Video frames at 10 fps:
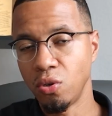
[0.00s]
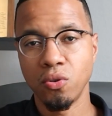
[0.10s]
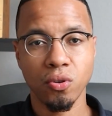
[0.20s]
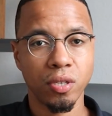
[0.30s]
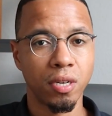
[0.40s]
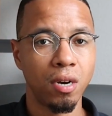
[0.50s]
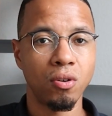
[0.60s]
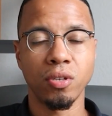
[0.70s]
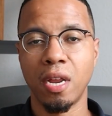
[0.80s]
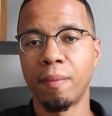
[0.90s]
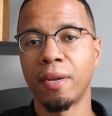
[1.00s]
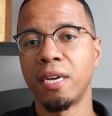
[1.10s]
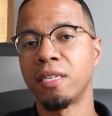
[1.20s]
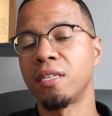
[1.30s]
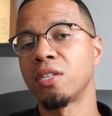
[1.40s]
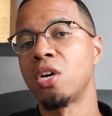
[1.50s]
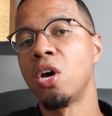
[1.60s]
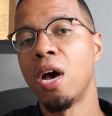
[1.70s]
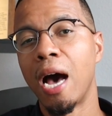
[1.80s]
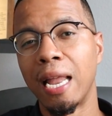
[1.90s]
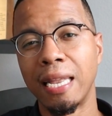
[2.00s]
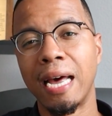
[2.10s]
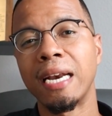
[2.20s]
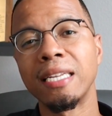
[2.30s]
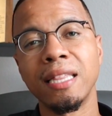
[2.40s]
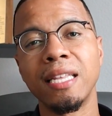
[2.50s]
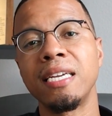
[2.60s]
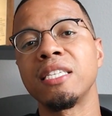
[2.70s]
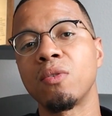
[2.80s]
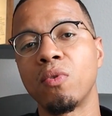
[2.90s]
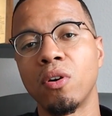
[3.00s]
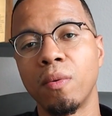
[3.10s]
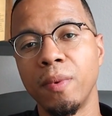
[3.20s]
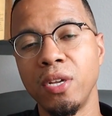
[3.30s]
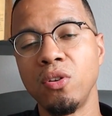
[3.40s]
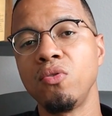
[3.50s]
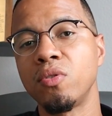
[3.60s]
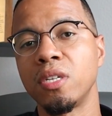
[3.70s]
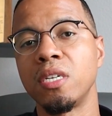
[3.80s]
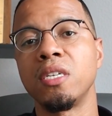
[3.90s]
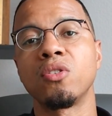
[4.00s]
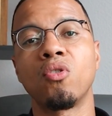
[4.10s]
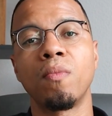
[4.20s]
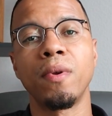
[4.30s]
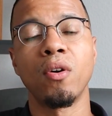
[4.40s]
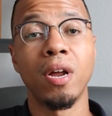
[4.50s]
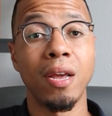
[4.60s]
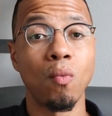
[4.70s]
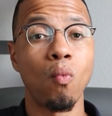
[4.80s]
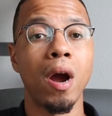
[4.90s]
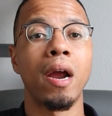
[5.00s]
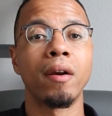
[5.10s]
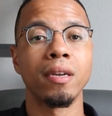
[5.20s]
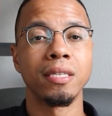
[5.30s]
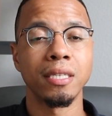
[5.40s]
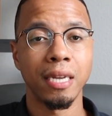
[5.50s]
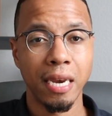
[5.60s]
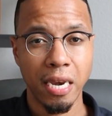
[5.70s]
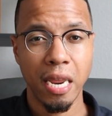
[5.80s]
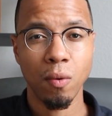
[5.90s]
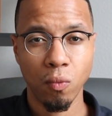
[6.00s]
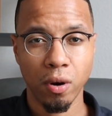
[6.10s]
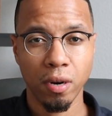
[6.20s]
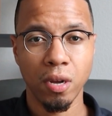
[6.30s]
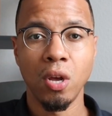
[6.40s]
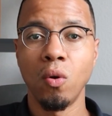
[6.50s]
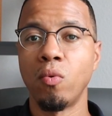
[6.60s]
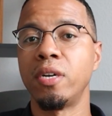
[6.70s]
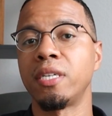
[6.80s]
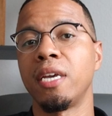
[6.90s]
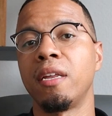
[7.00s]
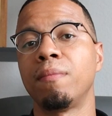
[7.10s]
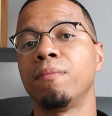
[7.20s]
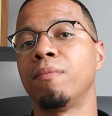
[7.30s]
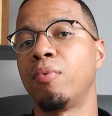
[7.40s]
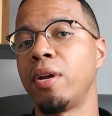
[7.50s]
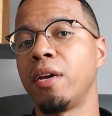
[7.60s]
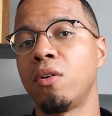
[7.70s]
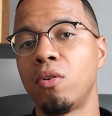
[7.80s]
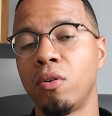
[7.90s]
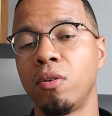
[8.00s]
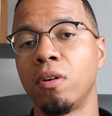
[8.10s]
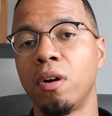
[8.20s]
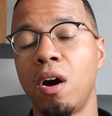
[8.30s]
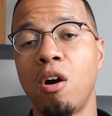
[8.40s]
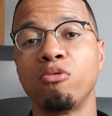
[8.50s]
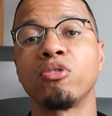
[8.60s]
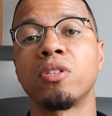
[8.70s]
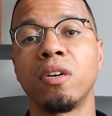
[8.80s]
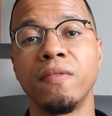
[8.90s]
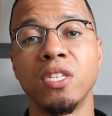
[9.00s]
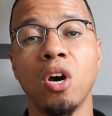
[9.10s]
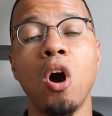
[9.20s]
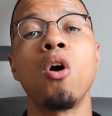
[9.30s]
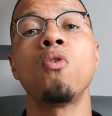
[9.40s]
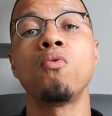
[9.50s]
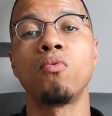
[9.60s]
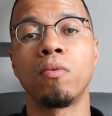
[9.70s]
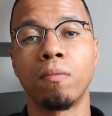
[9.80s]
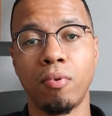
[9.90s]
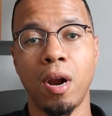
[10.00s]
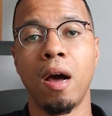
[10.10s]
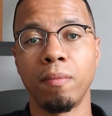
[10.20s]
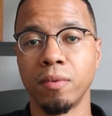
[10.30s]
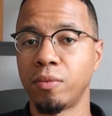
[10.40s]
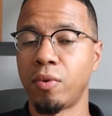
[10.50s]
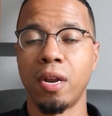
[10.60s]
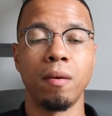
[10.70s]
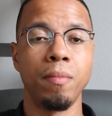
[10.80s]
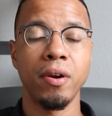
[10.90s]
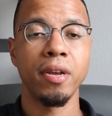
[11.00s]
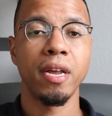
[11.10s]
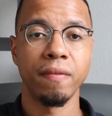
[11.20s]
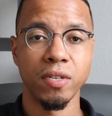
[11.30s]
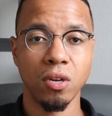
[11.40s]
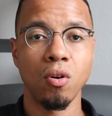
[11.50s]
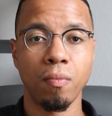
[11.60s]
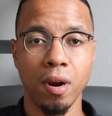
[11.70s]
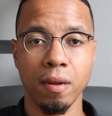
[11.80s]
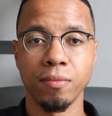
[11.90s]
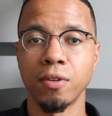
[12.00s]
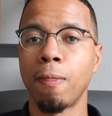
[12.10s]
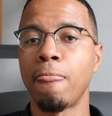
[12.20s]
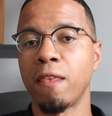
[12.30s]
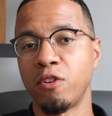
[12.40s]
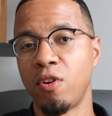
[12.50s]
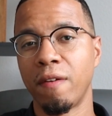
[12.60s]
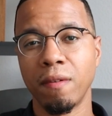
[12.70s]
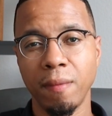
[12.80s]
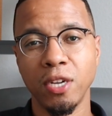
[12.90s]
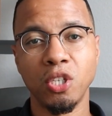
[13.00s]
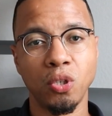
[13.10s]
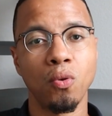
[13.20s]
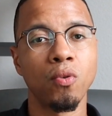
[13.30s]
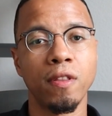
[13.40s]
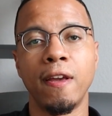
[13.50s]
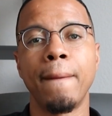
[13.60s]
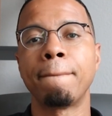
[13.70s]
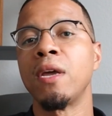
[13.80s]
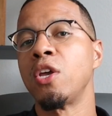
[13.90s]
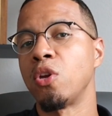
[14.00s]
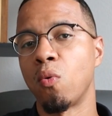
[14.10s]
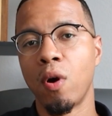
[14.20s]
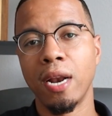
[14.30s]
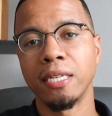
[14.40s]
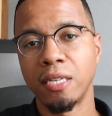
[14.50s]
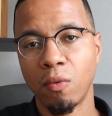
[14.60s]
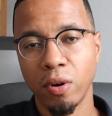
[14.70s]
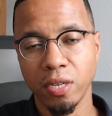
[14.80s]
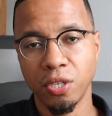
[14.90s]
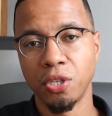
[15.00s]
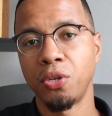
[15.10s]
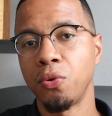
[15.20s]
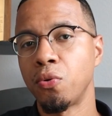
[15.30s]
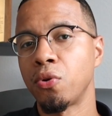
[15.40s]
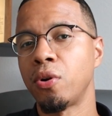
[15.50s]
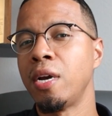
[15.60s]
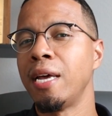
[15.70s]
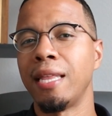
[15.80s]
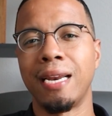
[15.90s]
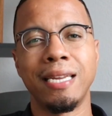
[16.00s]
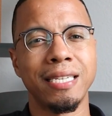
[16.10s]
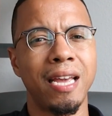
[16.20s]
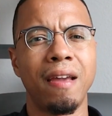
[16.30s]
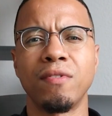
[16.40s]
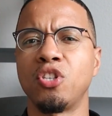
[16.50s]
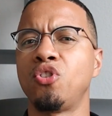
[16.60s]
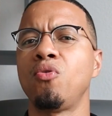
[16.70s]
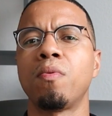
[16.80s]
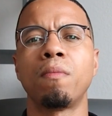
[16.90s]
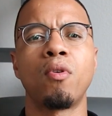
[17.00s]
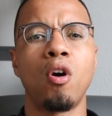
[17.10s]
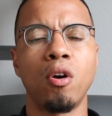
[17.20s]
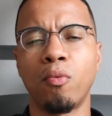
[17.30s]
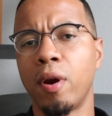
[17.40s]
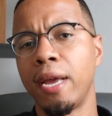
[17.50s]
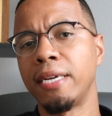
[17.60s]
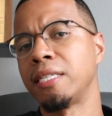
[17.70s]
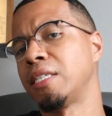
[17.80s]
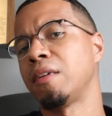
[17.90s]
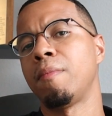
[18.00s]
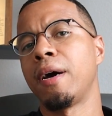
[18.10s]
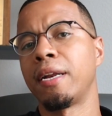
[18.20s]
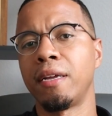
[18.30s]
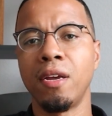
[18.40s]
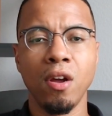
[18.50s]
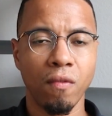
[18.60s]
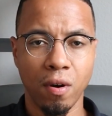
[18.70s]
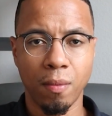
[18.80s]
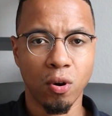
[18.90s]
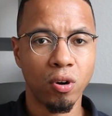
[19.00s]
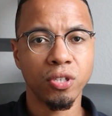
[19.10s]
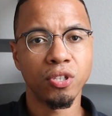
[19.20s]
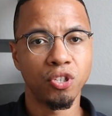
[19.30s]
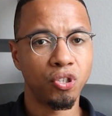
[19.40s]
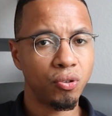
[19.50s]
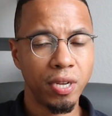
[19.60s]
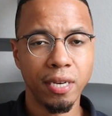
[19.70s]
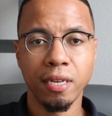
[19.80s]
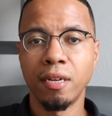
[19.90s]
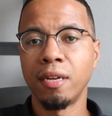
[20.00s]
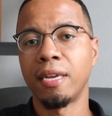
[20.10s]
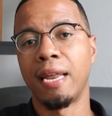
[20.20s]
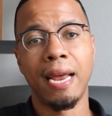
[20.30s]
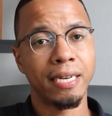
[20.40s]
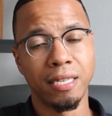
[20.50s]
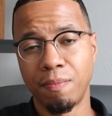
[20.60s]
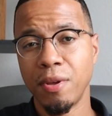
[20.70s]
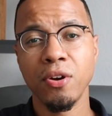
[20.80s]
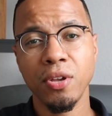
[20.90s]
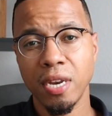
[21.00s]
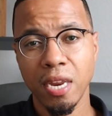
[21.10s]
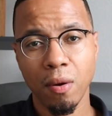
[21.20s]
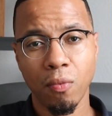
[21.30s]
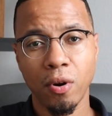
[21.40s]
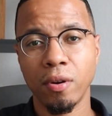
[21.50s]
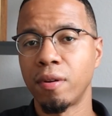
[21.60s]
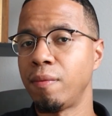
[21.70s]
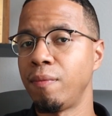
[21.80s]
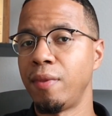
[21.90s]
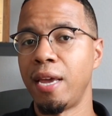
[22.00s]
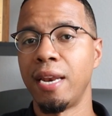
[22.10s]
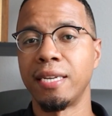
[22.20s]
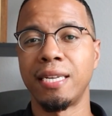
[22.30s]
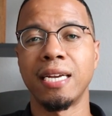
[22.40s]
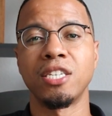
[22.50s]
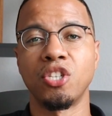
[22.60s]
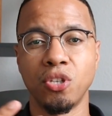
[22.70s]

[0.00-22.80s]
users and hosts and applications. A lot of the things that we're going to be using is going to be on a wireless network, which can bring on a host of its own problems, right? A myriad of its own problems. So you have to make sure that your wireless network is secure, that it doesn't have a super broad range, that somebody from across the street can actually be on your network, that it's actually